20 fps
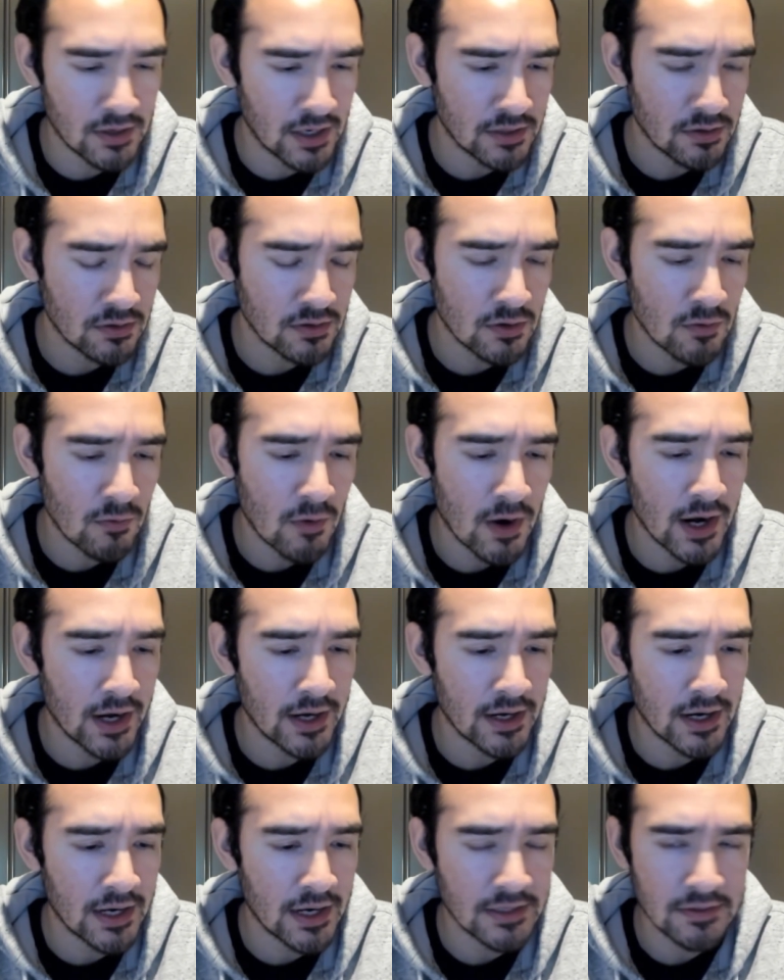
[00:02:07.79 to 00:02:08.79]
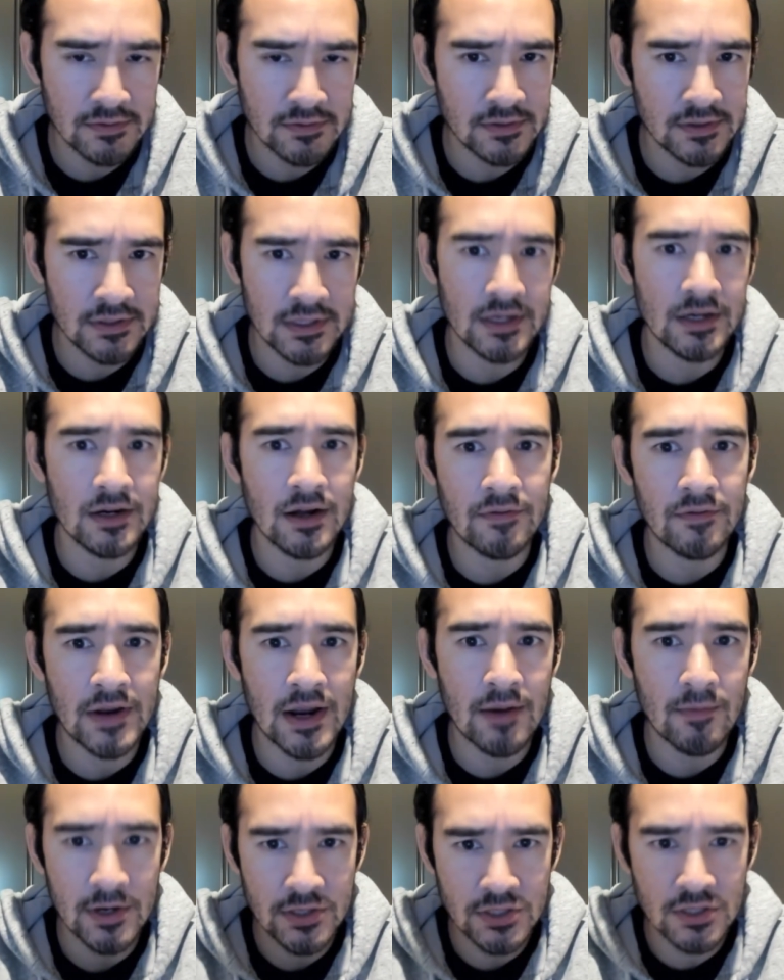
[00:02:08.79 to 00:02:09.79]
I don't know why I did it off
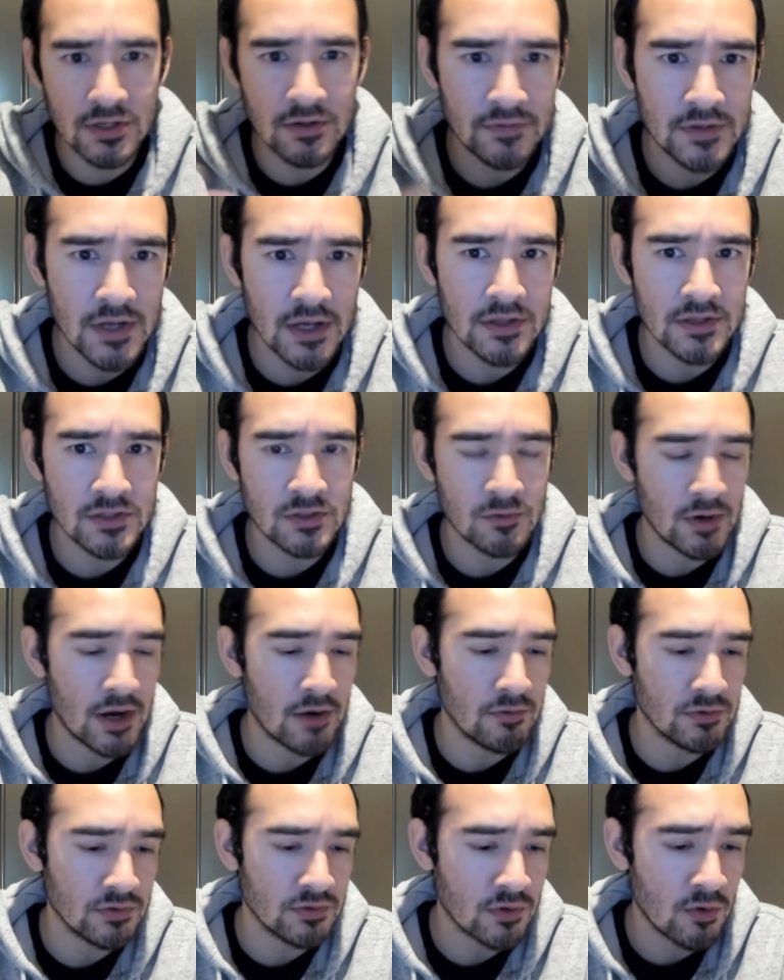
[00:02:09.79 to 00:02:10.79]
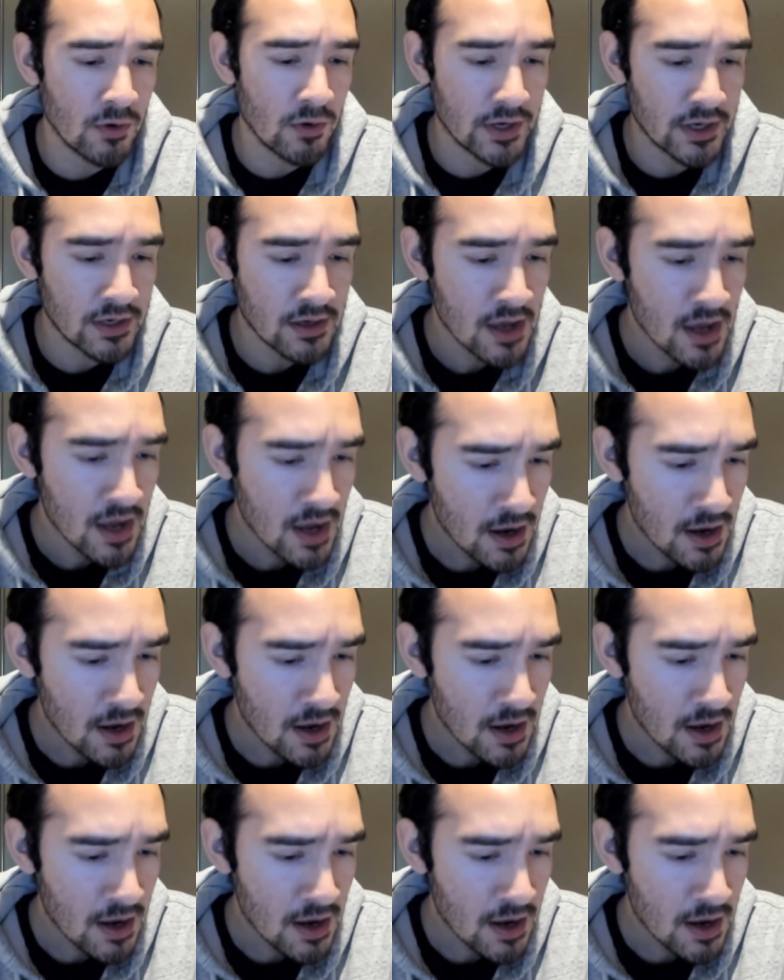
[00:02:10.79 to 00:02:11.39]
camera. I should have done this when I was recording.